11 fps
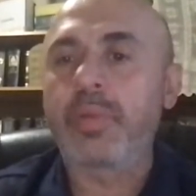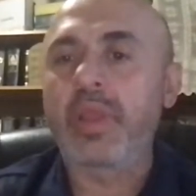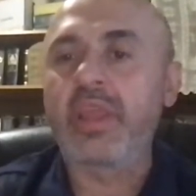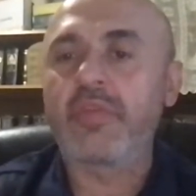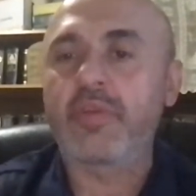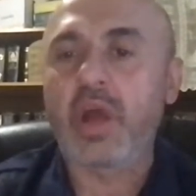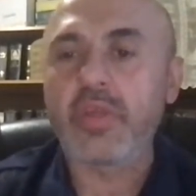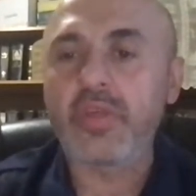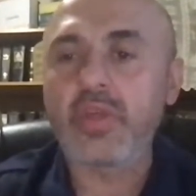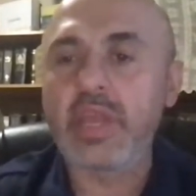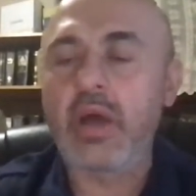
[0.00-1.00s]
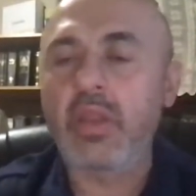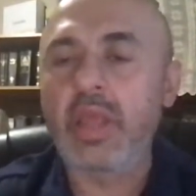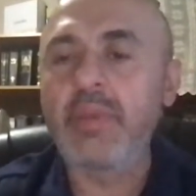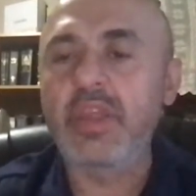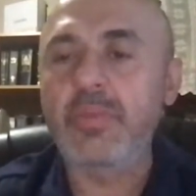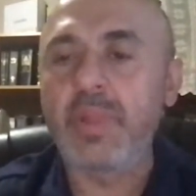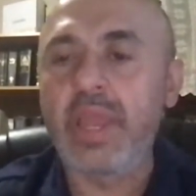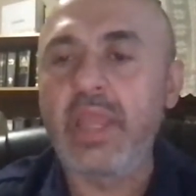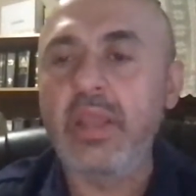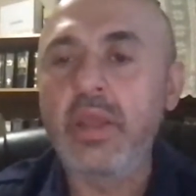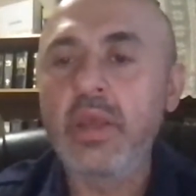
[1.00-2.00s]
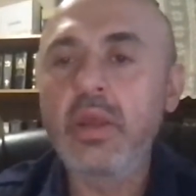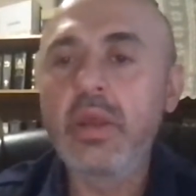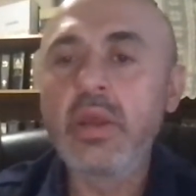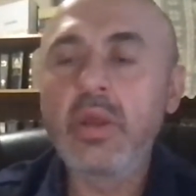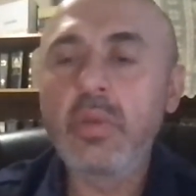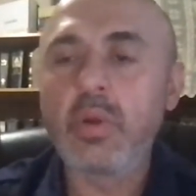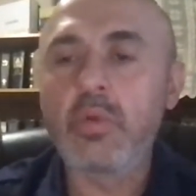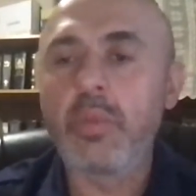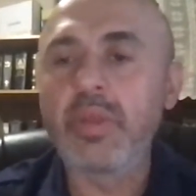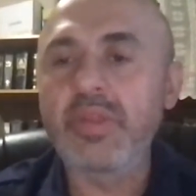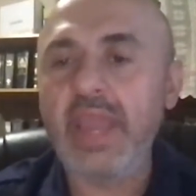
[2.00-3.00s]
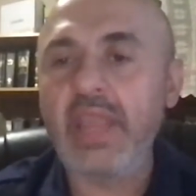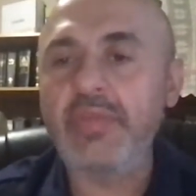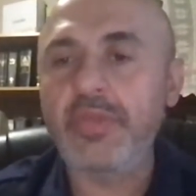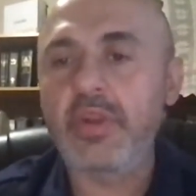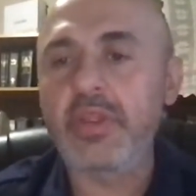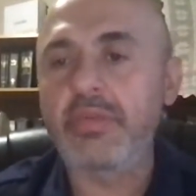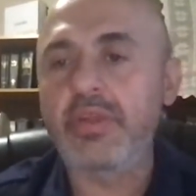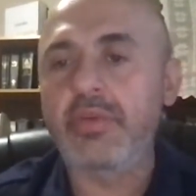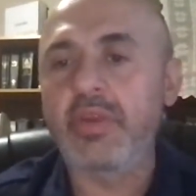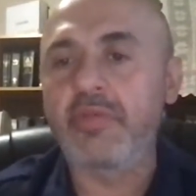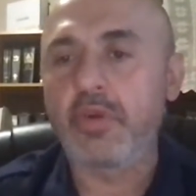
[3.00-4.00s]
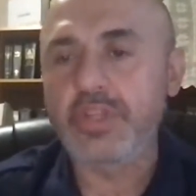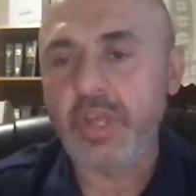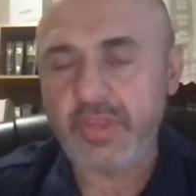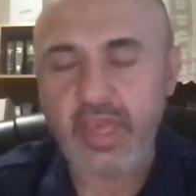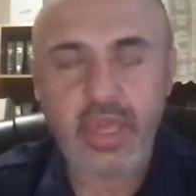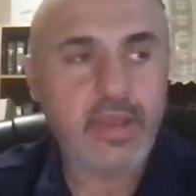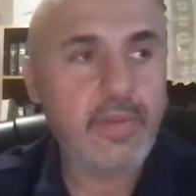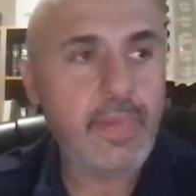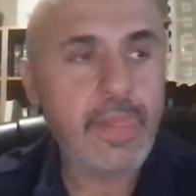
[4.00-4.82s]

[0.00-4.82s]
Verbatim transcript: pleads for us. Now, let me explain what Romans 8 33 34 just said.